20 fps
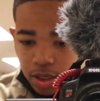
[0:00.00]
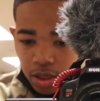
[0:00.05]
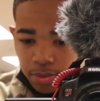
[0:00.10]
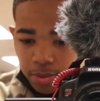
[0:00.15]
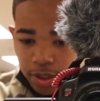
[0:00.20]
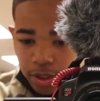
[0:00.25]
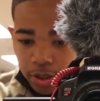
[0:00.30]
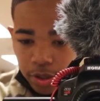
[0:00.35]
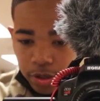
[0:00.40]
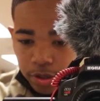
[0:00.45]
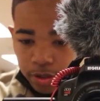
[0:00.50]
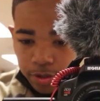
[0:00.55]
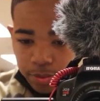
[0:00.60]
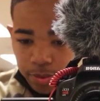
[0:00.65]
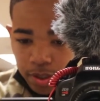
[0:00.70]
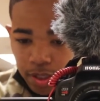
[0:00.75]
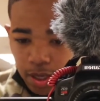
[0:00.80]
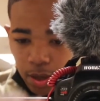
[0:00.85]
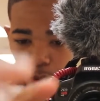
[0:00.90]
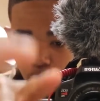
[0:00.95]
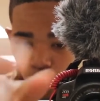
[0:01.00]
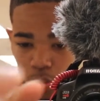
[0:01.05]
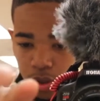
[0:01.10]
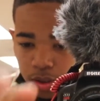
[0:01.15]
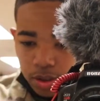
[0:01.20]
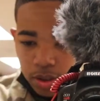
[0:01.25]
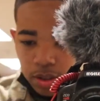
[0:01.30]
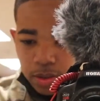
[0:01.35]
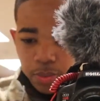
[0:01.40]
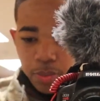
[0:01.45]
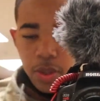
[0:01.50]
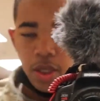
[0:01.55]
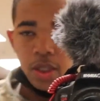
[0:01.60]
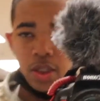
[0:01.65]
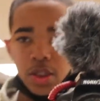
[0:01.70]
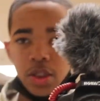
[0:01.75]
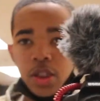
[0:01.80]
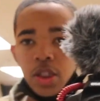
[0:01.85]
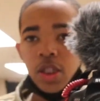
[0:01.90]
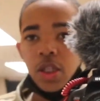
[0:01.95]
on my nerves, bro, that one
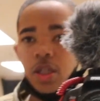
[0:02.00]
smudge.